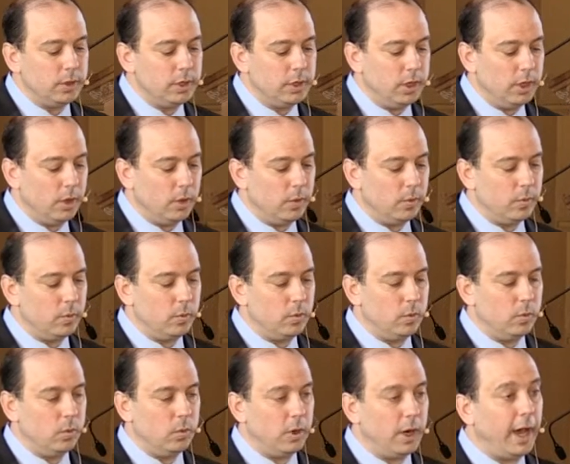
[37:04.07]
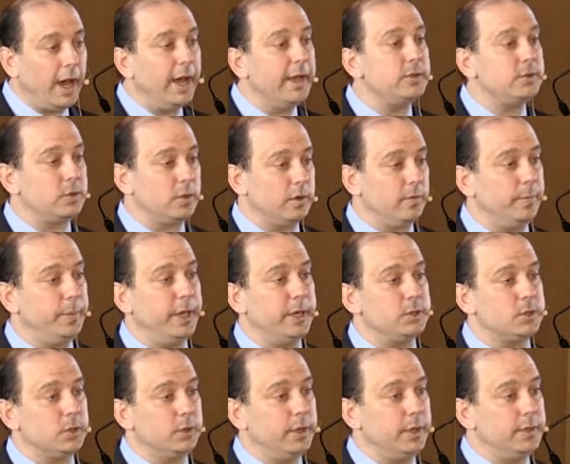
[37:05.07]
you know, what I sort of
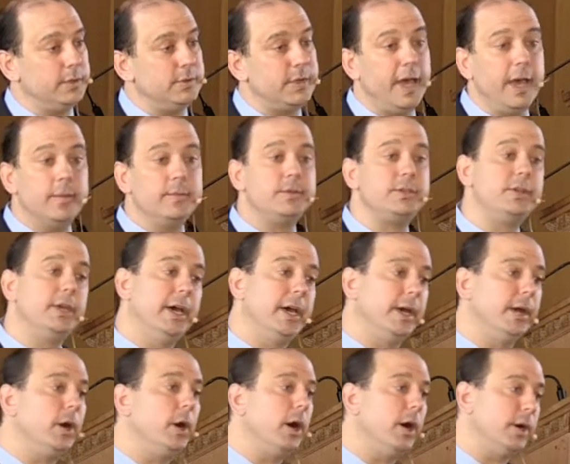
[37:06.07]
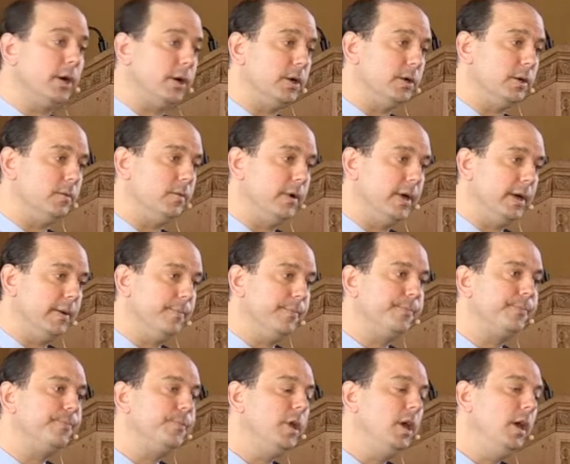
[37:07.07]
picture is M C I Concord, right?
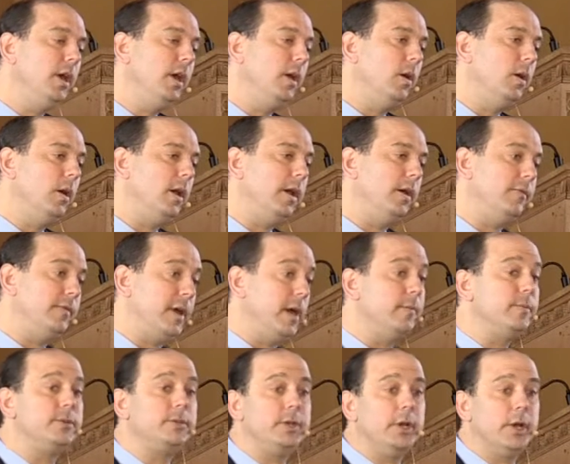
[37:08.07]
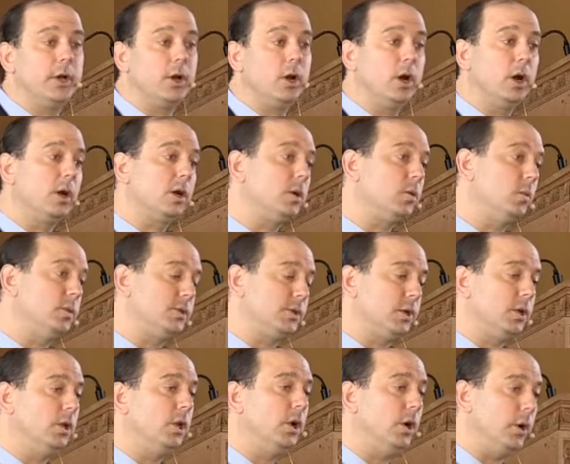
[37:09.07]
If M C I Concord was
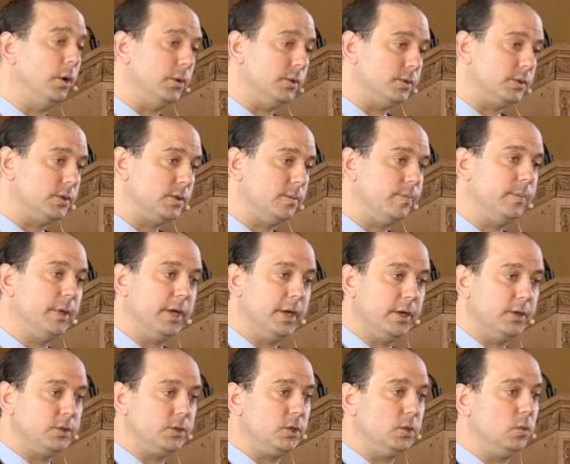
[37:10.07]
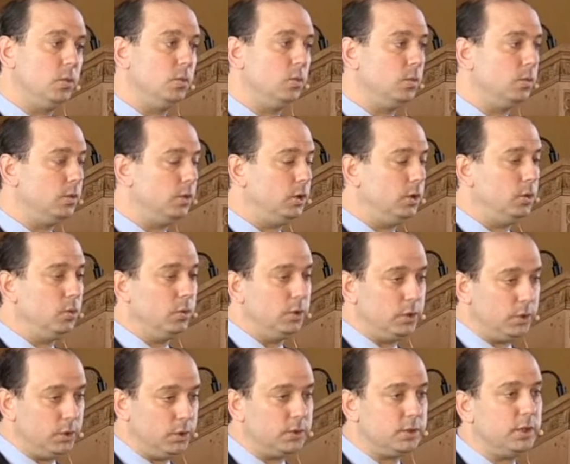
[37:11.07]
closed because you, you
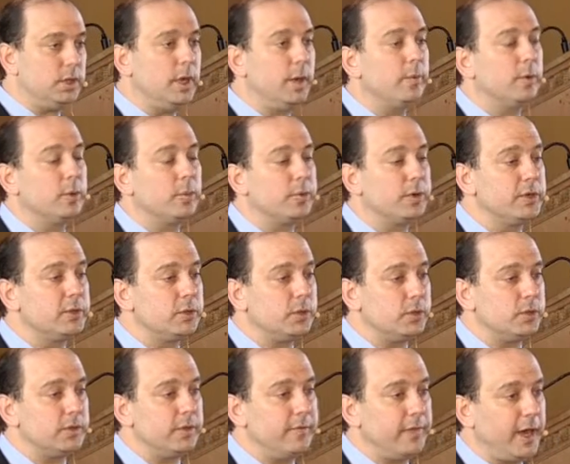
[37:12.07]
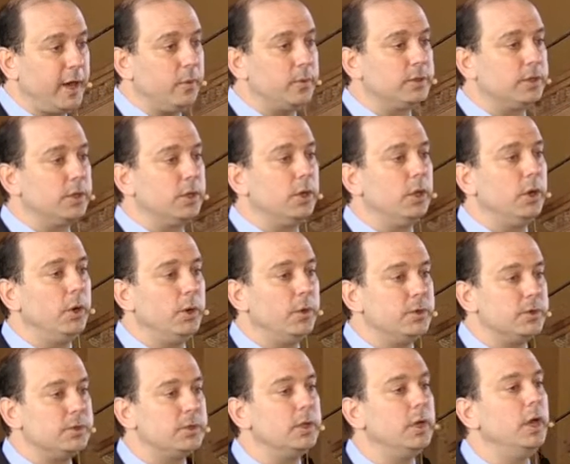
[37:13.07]
reduced the number of prisoners, if that was
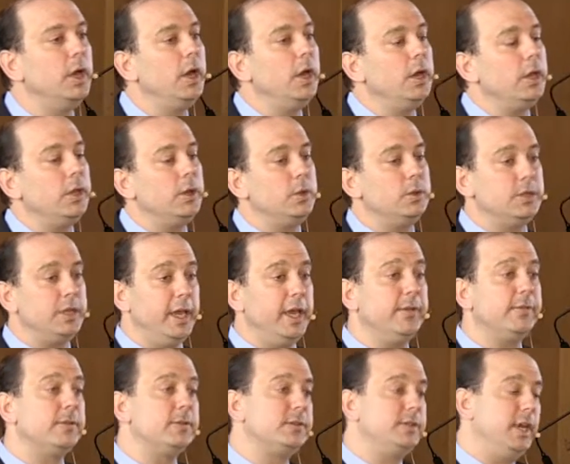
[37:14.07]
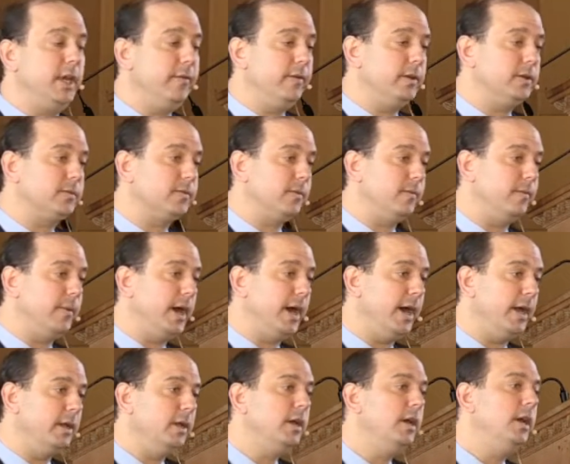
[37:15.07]
closed, you take the savings from
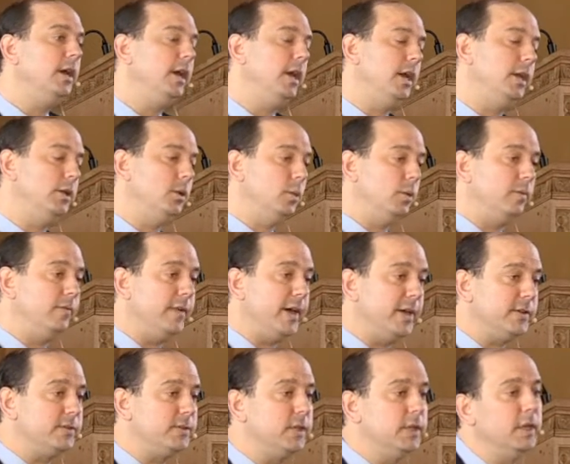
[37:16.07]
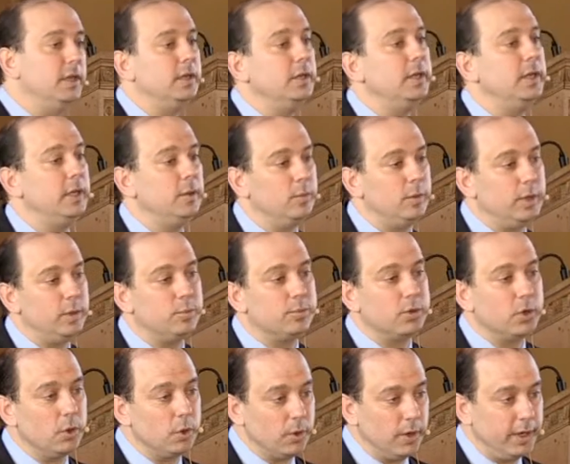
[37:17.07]
that and you invest it in, in, in
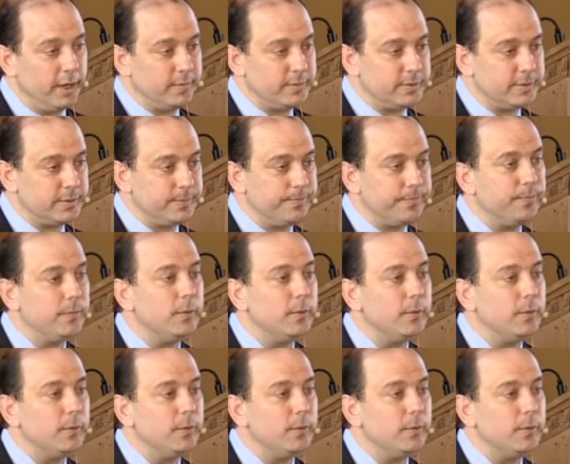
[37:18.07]
programs.